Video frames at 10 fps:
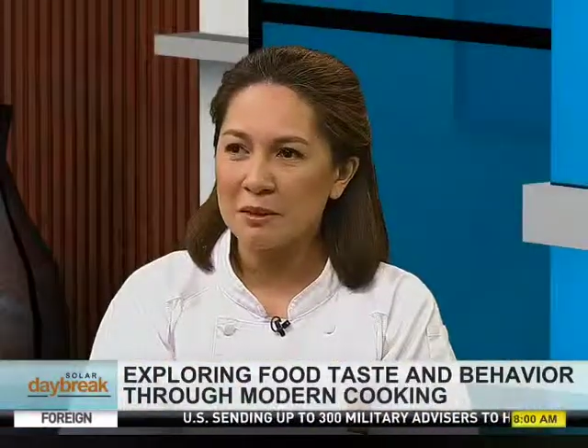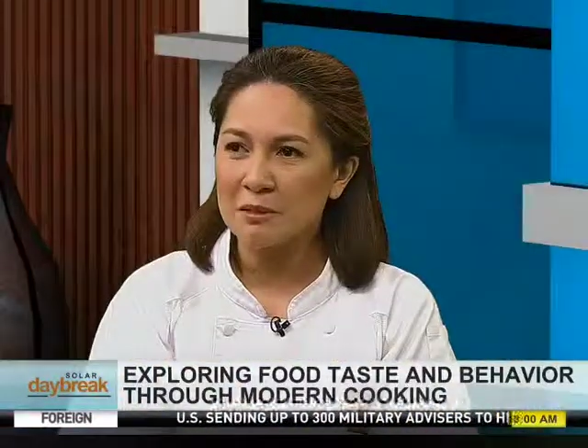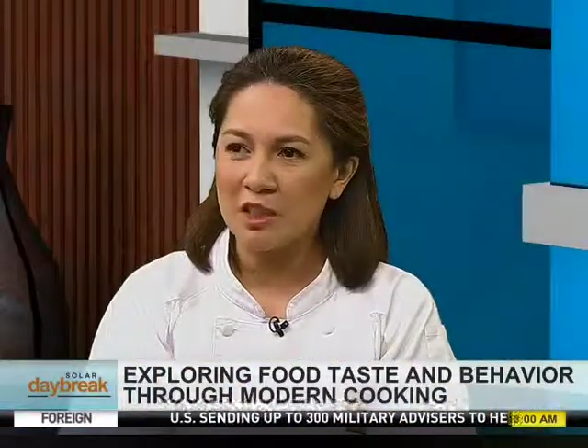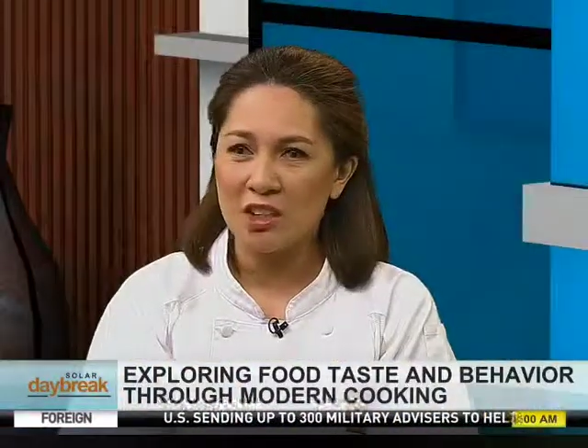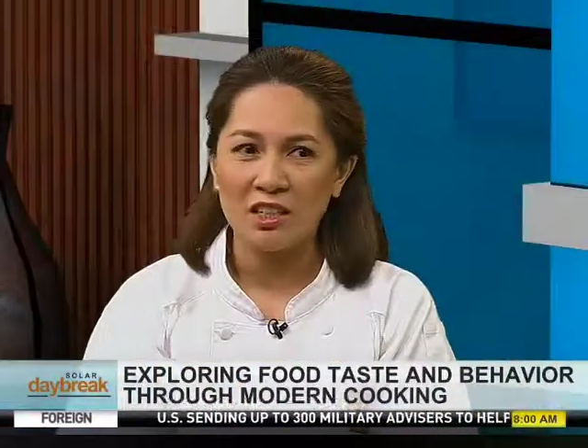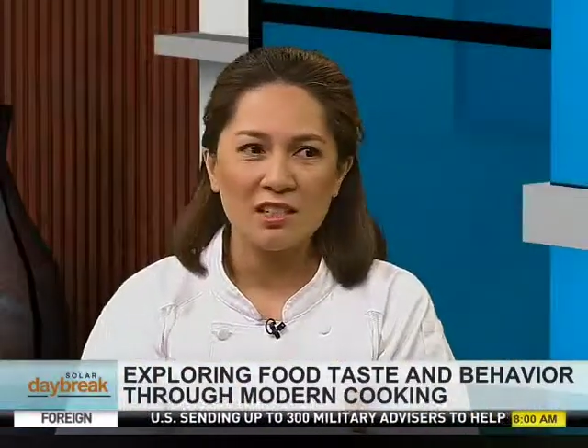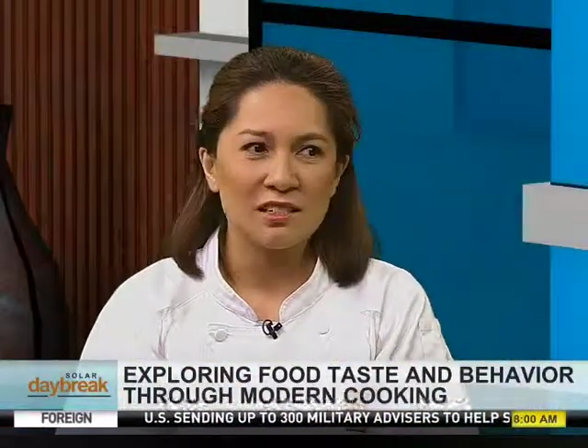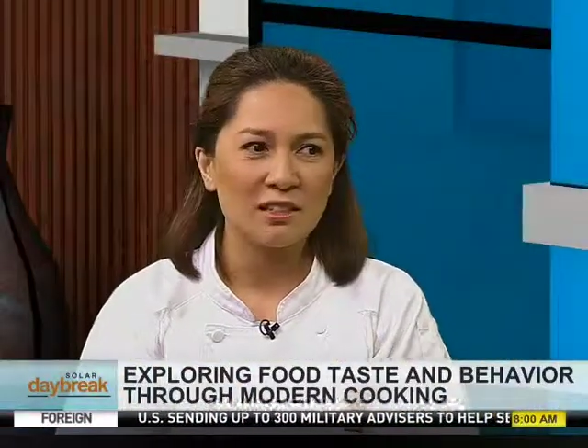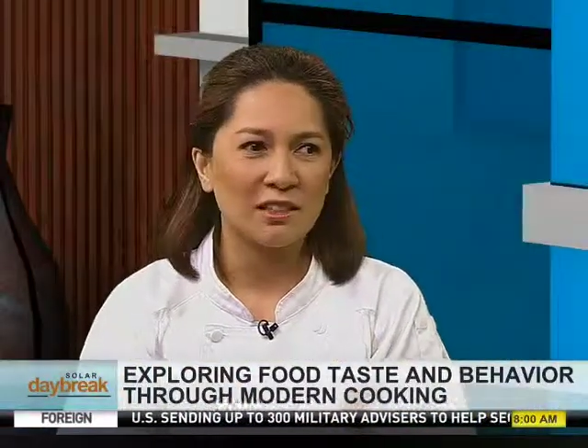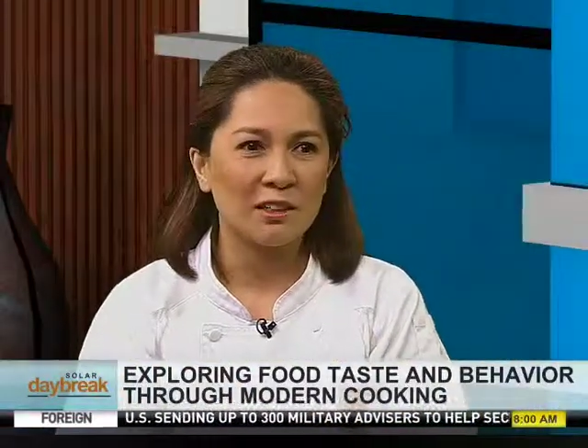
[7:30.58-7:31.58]
call
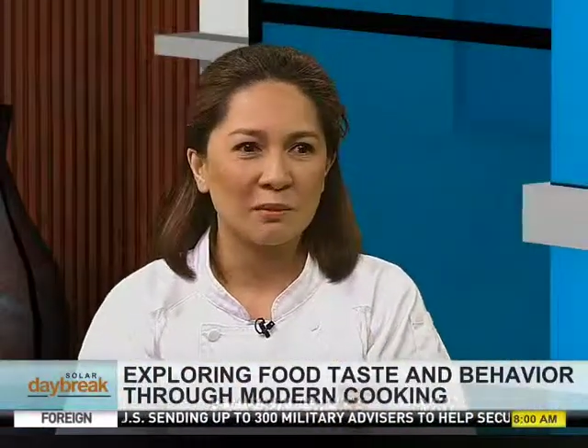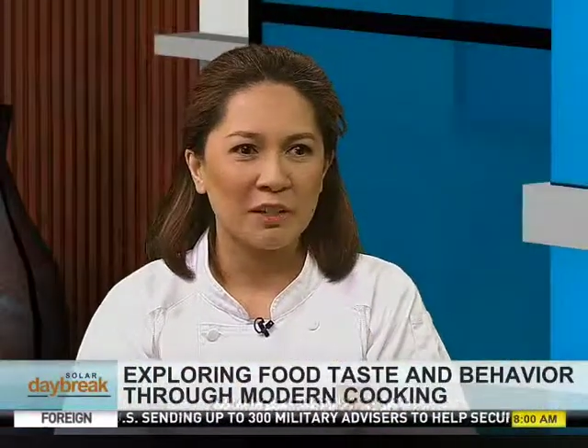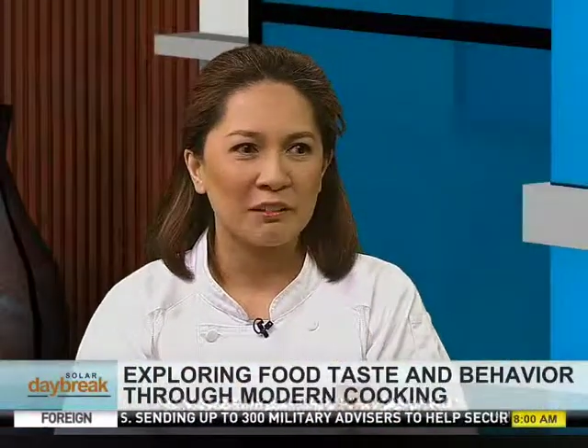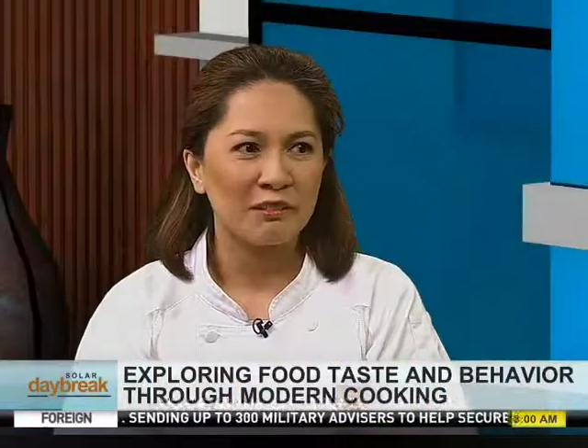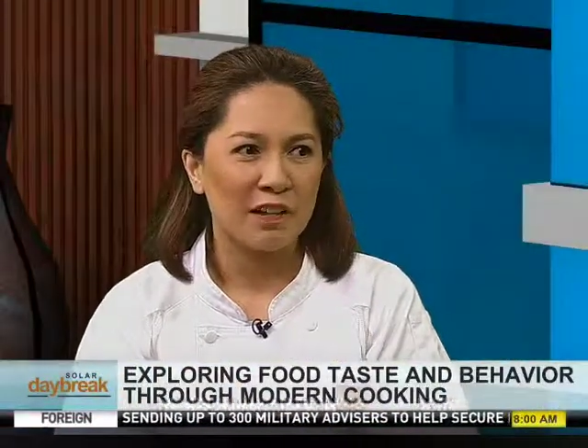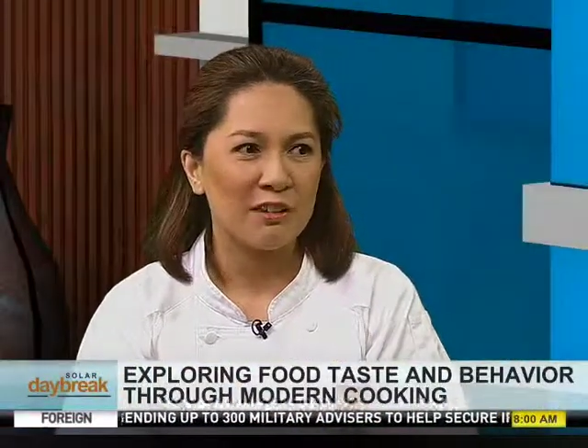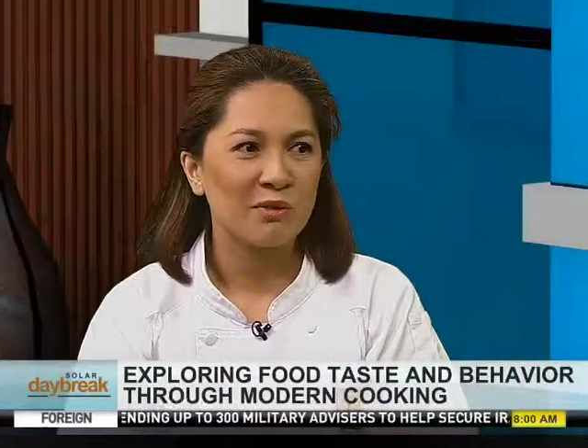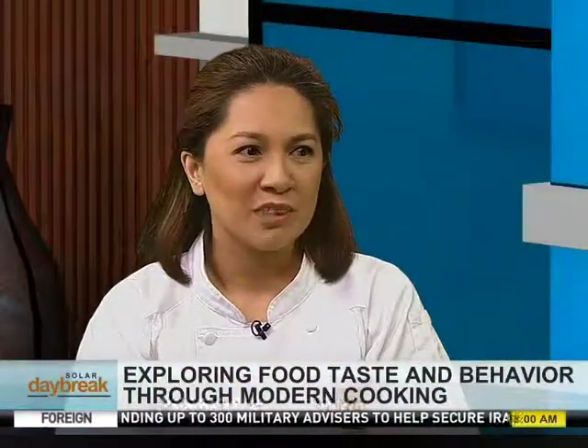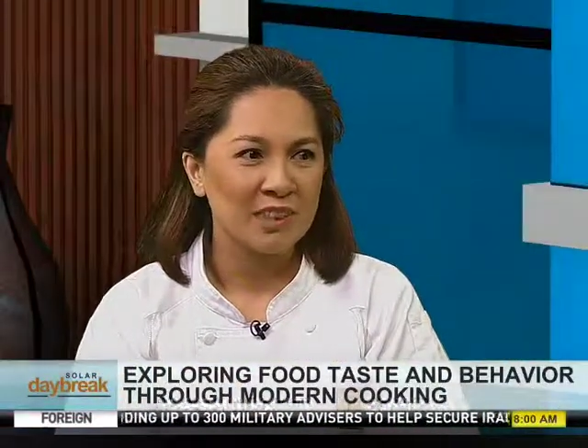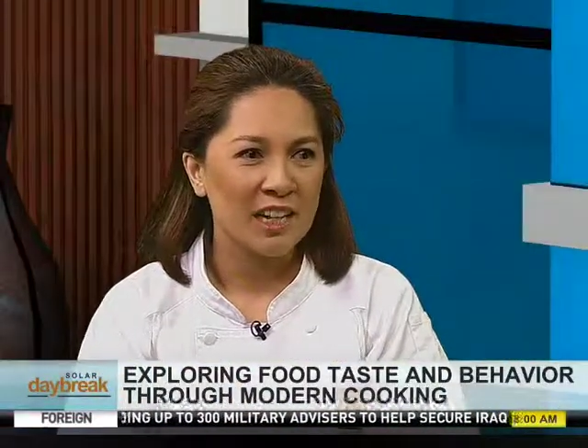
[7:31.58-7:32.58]
us at
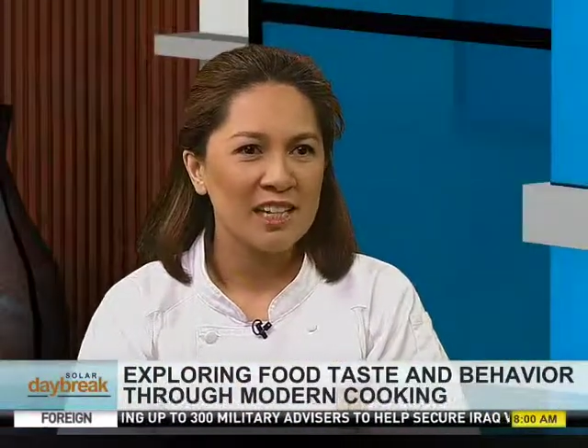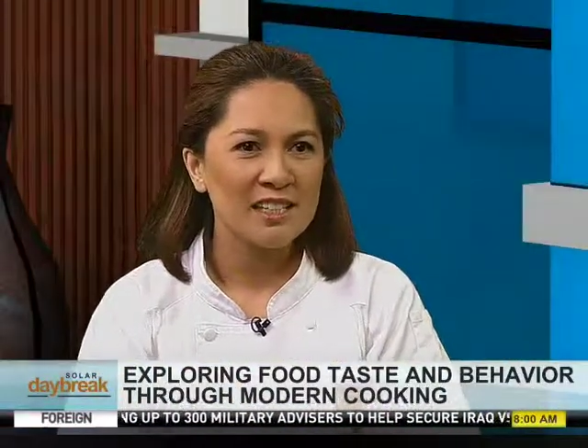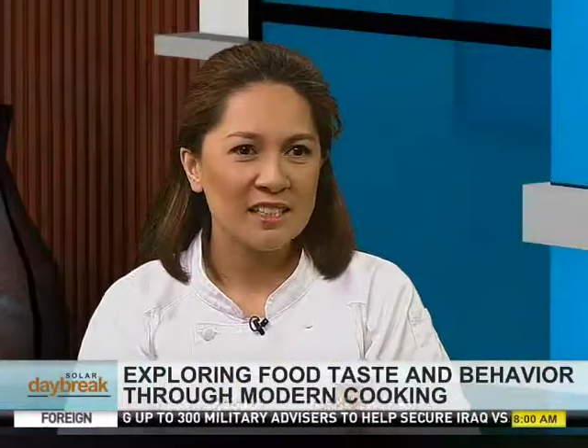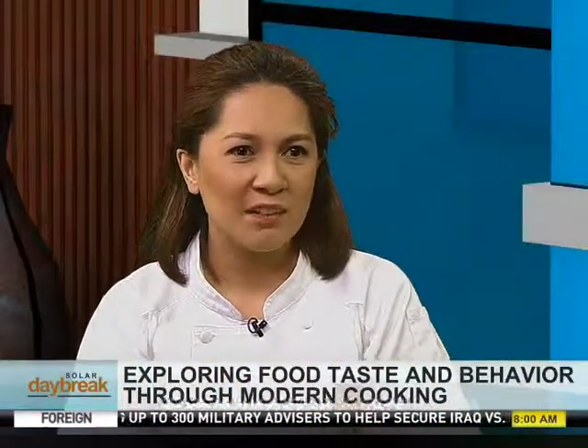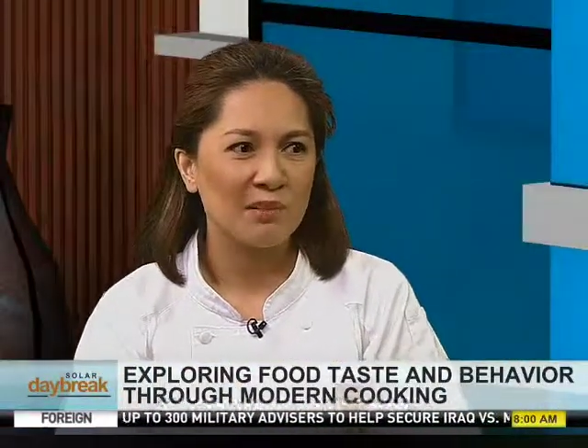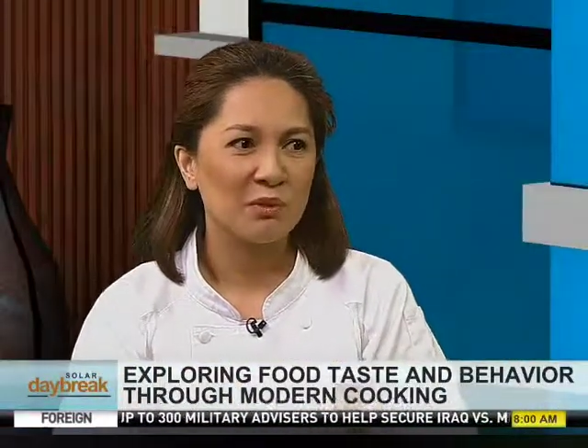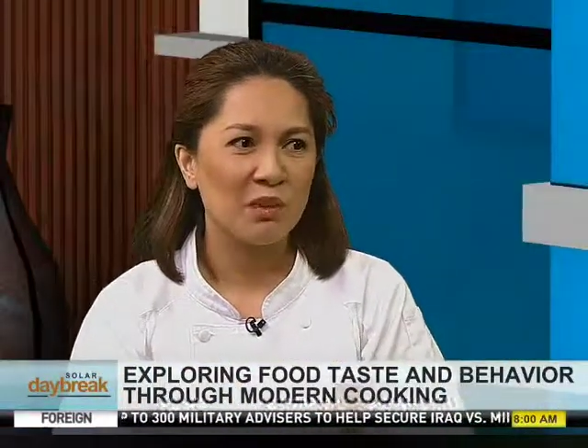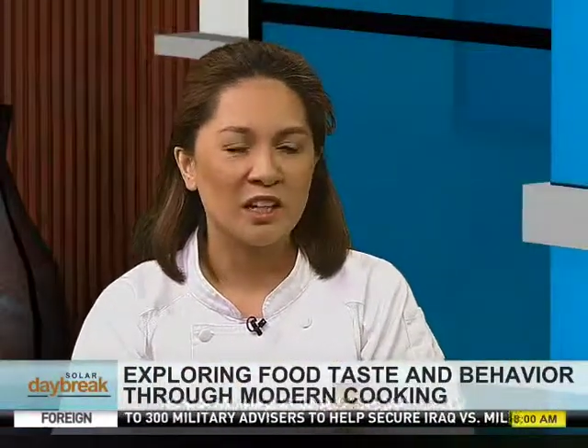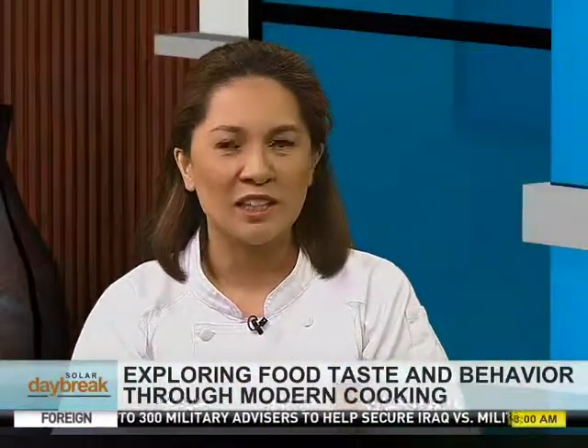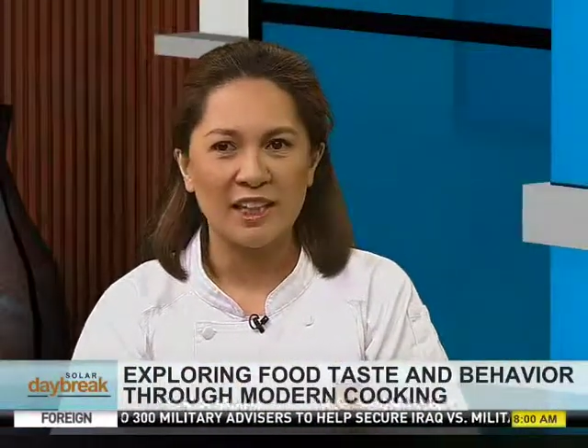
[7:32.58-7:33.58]

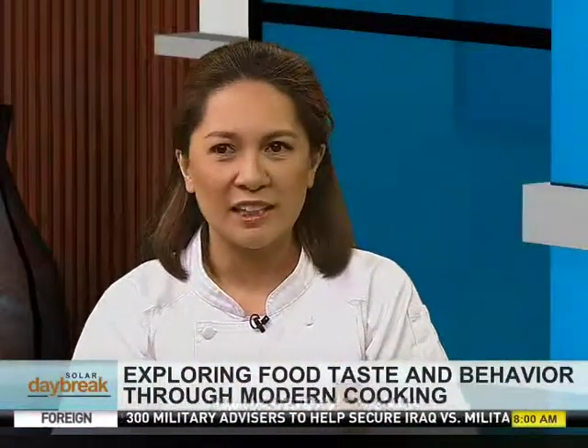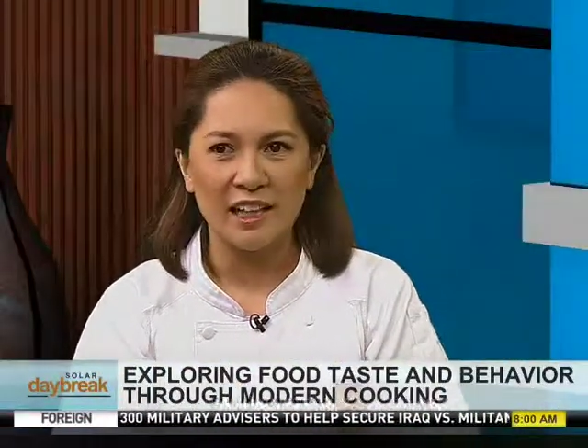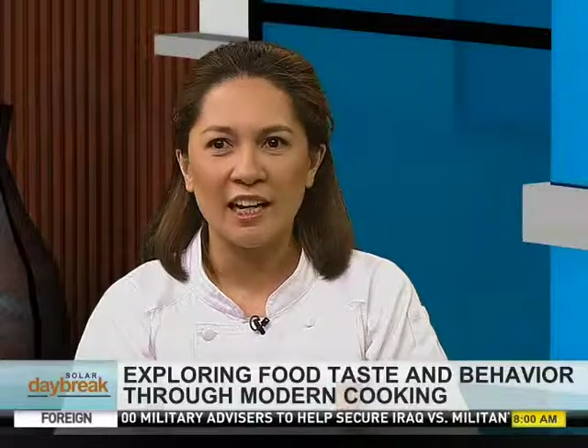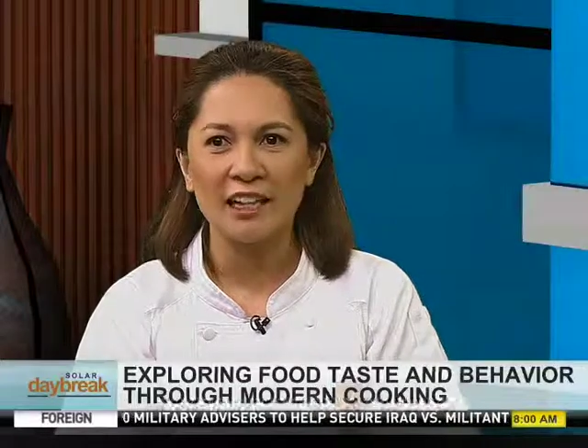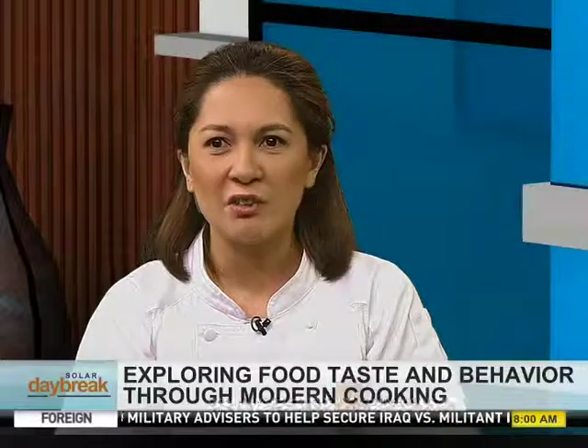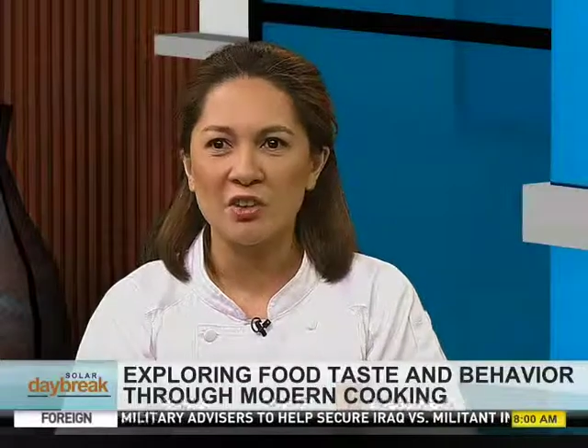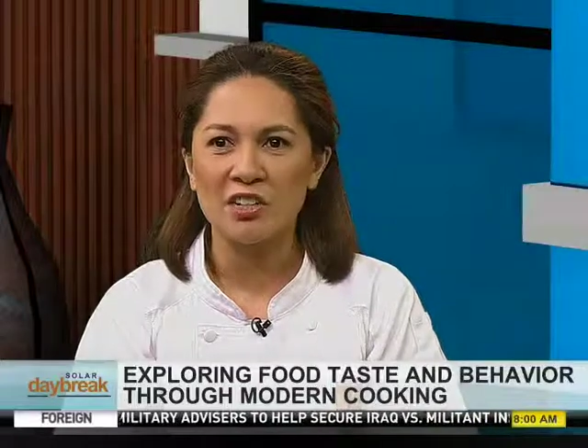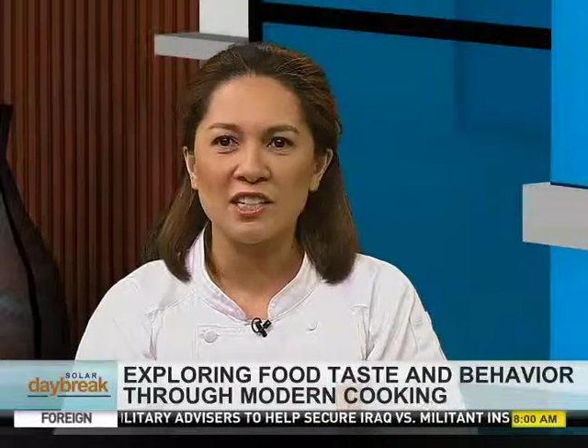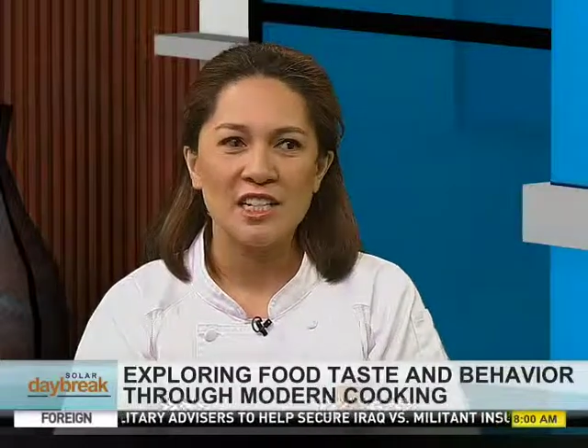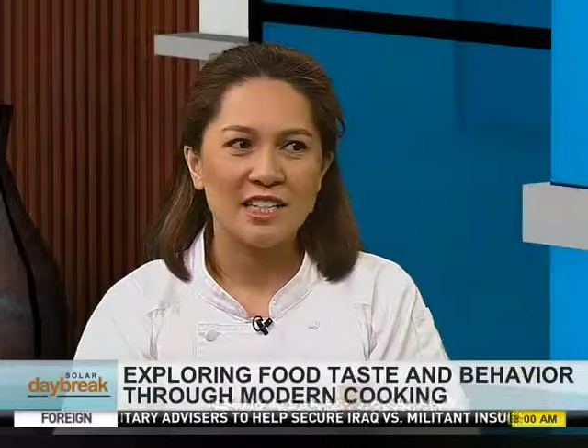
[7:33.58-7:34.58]
519-7199 or